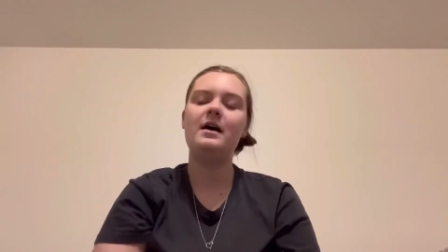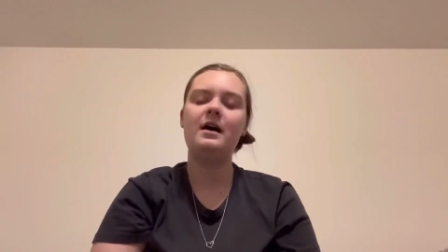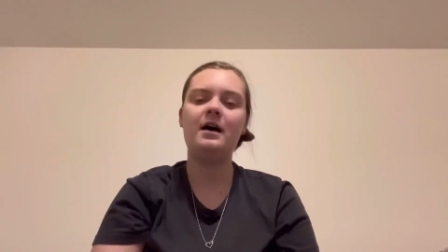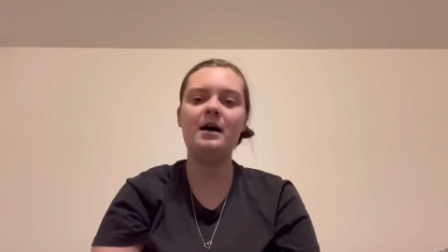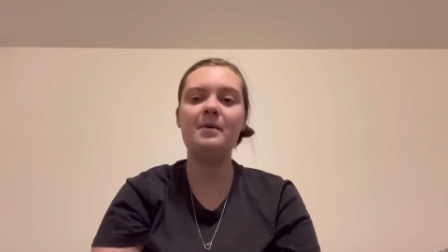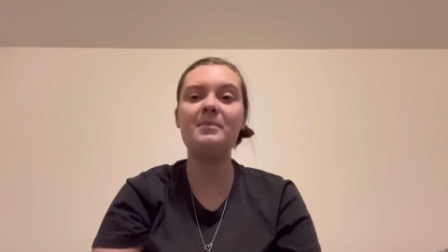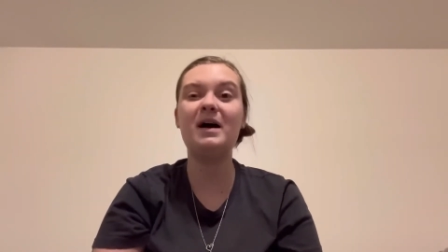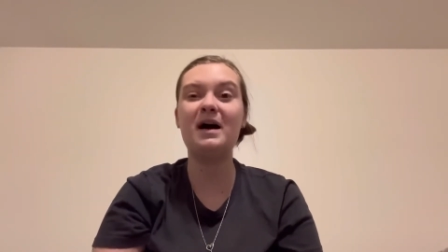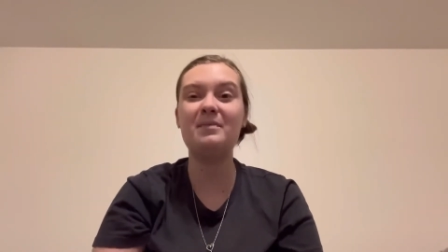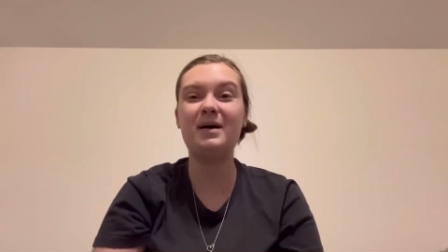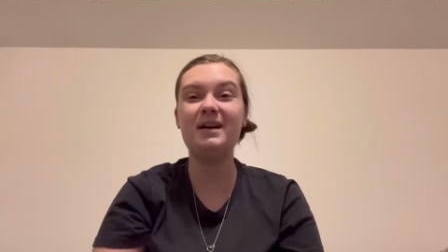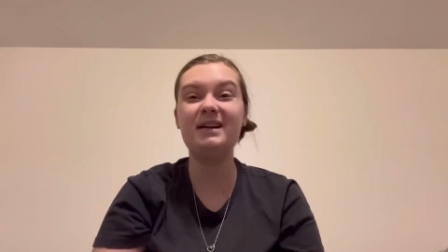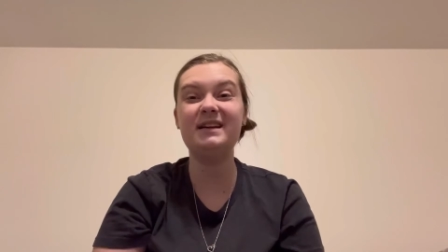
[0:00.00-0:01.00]
Um, but
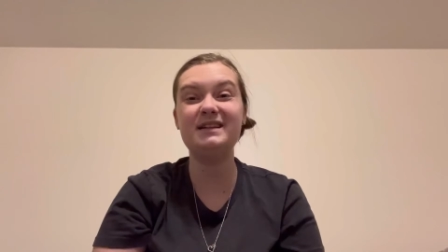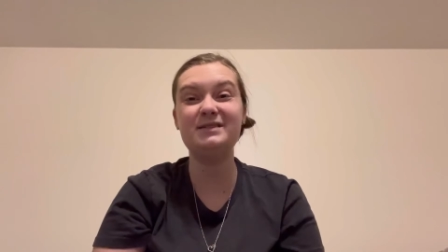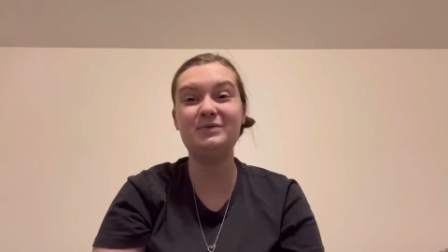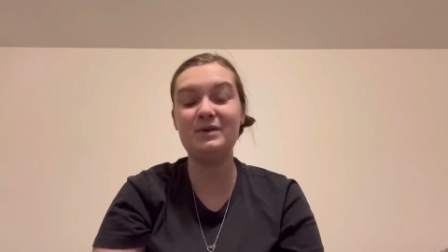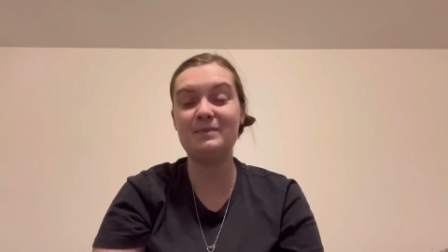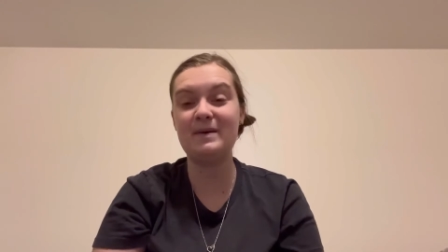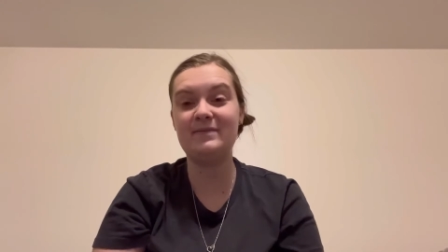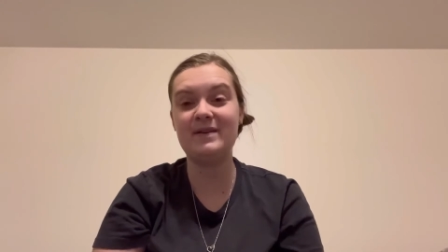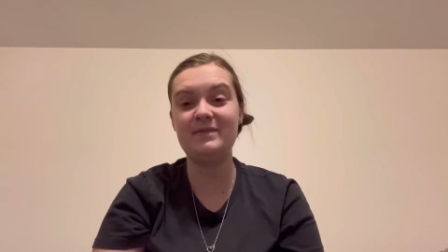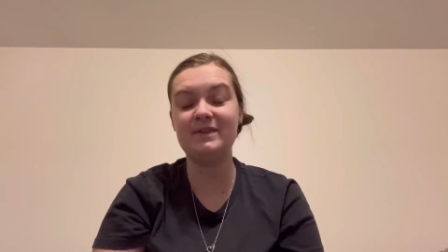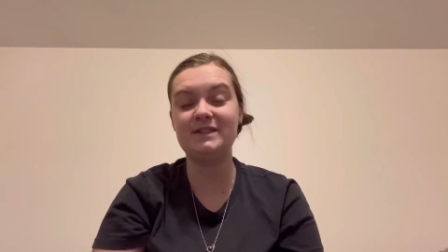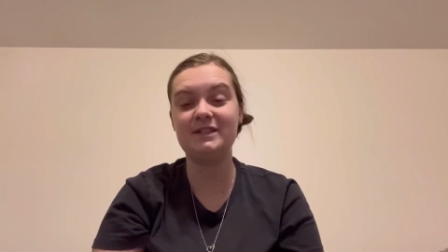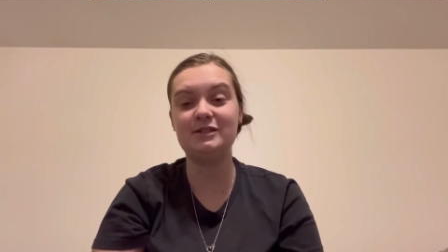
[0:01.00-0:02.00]
Ibotta is one of my
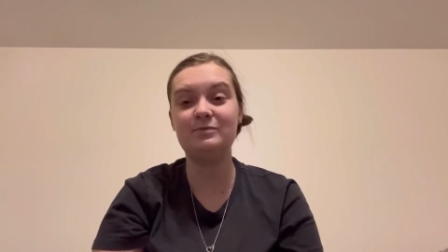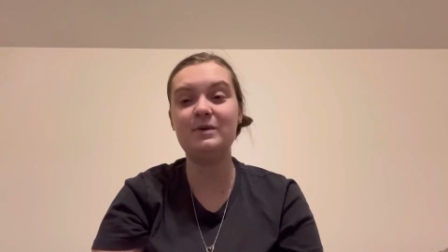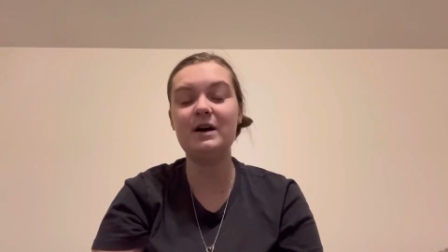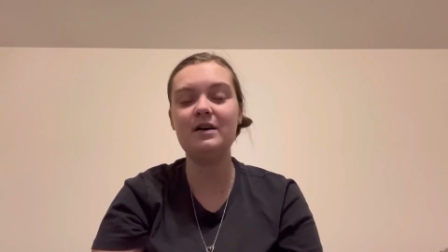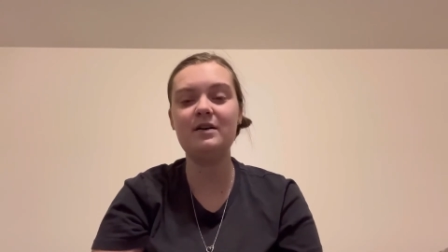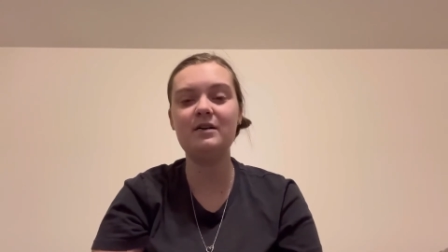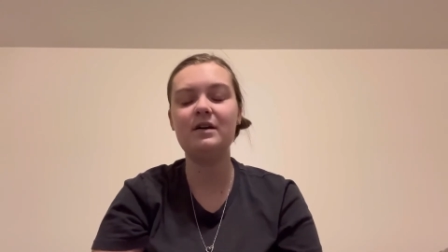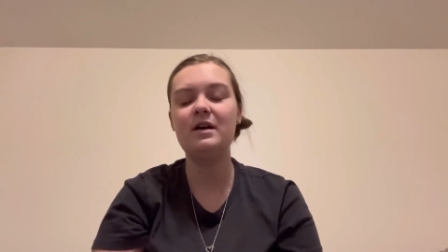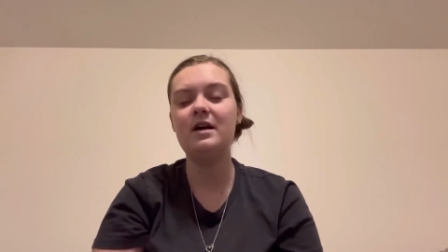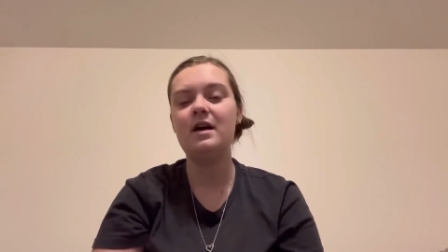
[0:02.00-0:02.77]
favorites as well.